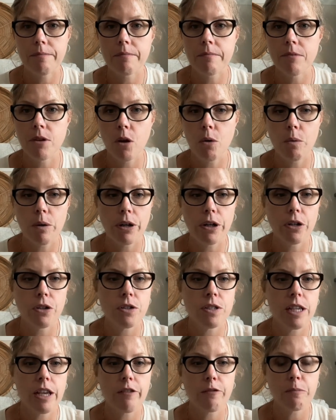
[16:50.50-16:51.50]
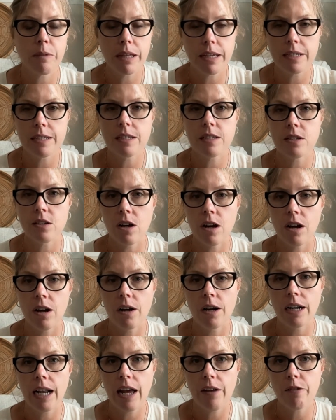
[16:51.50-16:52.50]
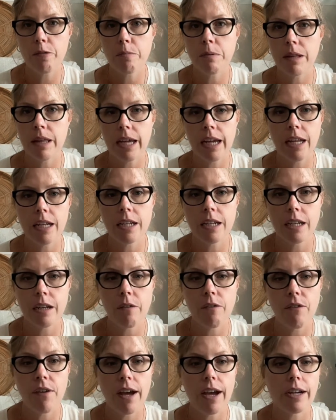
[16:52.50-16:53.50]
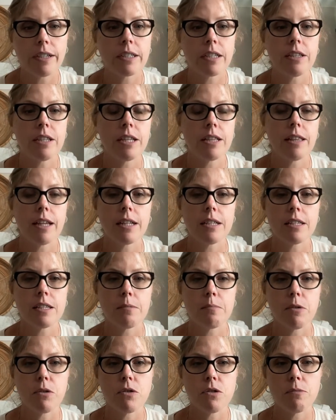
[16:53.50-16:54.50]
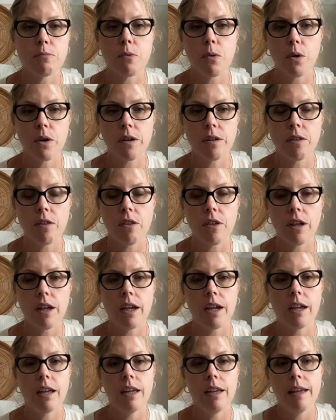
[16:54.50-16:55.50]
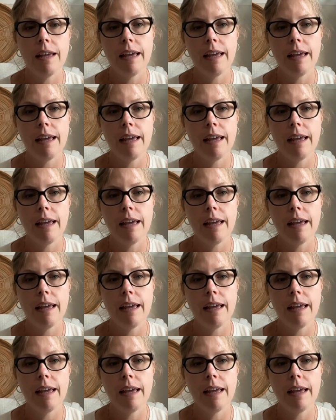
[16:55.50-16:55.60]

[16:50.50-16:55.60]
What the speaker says: Know where your safe places are and have a plan in effect. I think that's the most important thing.